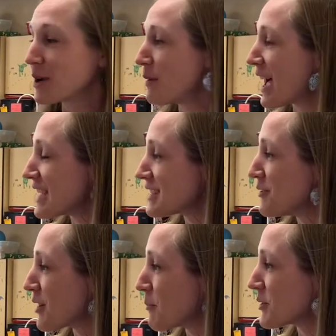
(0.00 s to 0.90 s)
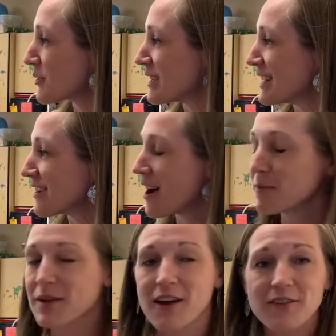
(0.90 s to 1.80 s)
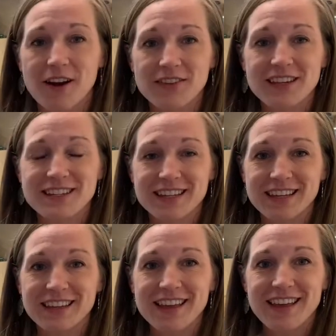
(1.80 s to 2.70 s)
But as I dropped her in, it caught me off guard that she